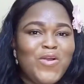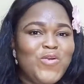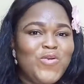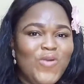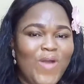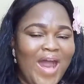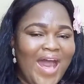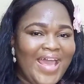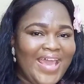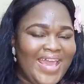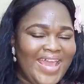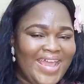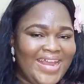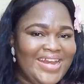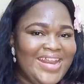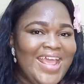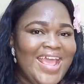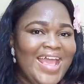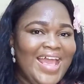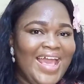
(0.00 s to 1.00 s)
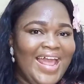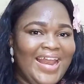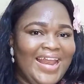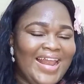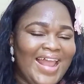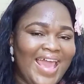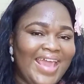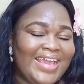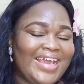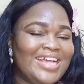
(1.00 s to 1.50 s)
Go ahead and
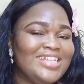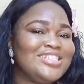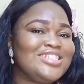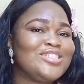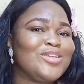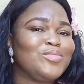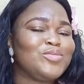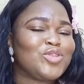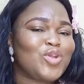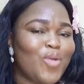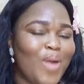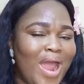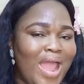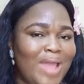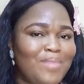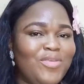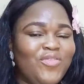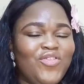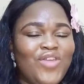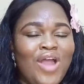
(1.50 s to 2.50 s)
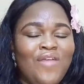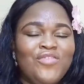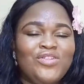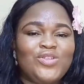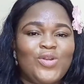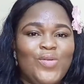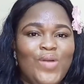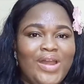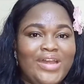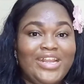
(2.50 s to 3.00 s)
like and subscribe if you haven't
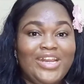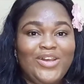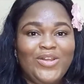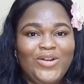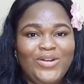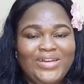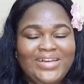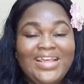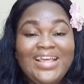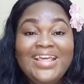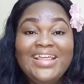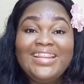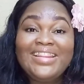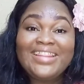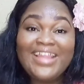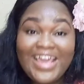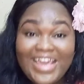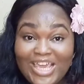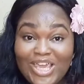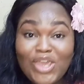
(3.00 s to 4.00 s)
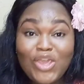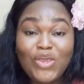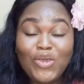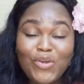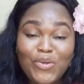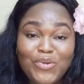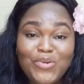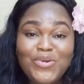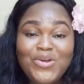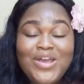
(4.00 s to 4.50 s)
already done. Thank
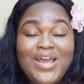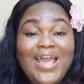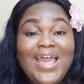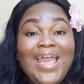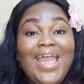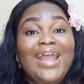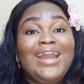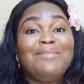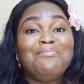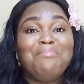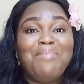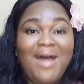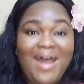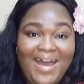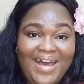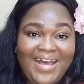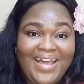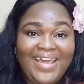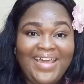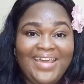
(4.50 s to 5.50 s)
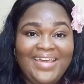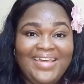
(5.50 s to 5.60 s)
you and bye.